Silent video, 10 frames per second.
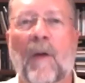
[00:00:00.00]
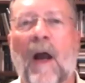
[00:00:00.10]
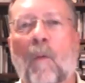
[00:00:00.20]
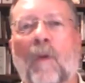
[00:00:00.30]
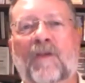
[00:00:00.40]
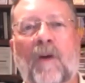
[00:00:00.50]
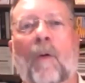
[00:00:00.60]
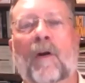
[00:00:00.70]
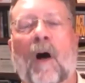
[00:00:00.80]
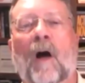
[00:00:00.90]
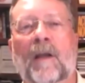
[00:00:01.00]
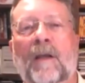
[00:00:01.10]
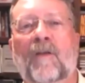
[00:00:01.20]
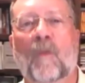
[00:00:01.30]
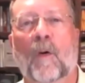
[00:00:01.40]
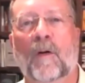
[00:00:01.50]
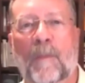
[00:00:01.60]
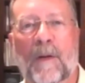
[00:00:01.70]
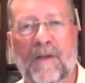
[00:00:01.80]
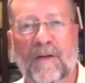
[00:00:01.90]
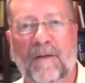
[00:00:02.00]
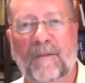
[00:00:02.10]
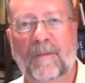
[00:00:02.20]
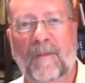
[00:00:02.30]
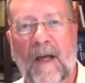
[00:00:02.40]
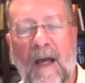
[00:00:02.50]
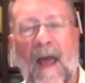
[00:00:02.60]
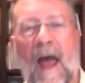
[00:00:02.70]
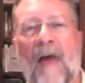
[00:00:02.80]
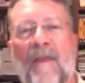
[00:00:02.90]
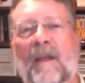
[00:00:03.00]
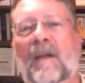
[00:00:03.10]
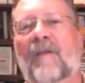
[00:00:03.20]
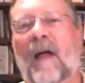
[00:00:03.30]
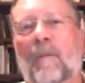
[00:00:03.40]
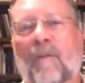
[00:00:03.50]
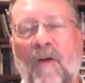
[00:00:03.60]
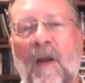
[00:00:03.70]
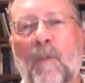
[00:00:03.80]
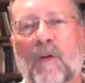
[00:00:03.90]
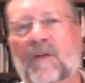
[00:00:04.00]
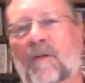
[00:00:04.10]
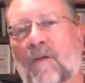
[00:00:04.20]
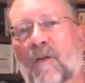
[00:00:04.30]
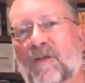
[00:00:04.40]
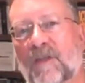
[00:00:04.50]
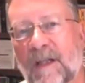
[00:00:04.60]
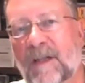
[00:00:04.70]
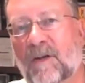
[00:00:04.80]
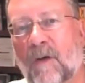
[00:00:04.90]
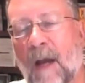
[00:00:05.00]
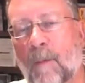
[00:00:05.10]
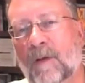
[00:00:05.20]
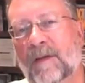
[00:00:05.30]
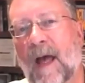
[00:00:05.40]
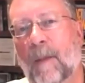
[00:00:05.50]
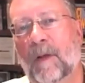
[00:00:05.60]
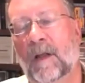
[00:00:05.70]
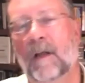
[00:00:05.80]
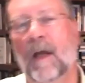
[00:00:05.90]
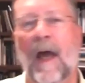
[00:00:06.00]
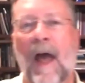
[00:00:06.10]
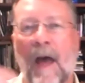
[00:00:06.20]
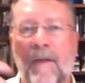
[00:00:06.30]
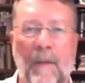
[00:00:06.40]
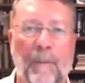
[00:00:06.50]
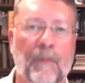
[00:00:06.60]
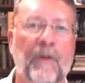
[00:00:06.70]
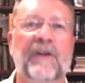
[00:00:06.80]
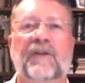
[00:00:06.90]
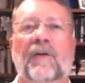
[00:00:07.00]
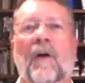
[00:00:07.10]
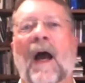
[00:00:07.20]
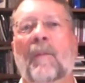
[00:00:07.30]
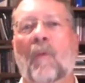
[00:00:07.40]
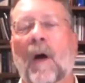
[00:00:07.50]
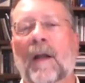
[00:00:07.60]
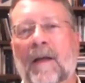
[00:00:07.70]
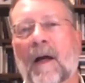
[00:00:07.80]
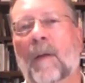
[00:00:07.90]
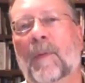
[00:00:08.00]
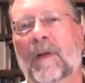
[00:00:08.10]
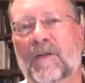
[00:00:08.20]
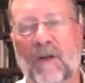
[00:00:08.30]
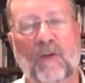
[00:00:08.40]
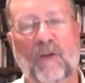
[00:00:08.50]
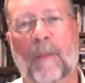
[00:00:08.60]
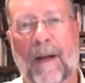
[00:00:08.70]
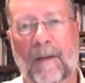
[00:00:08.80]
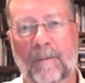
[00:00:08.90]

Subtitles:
out what's going on in the world of business, and then develop frameworks that first describe what's happening and then prescribe what companies can do about it.